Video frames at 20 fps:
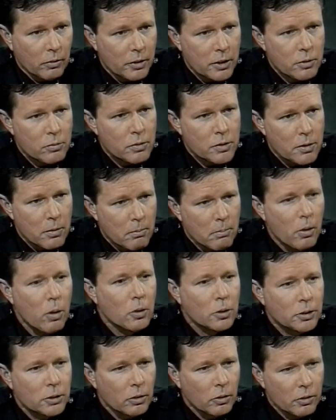this was
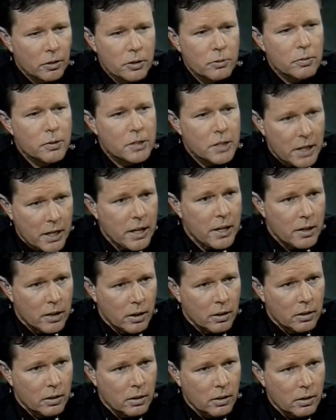emotional, this was
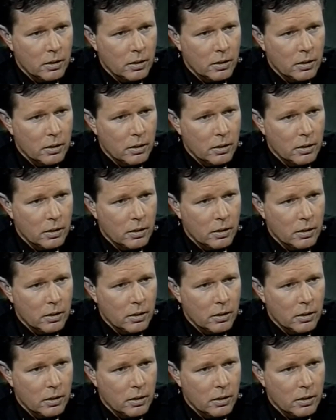heated,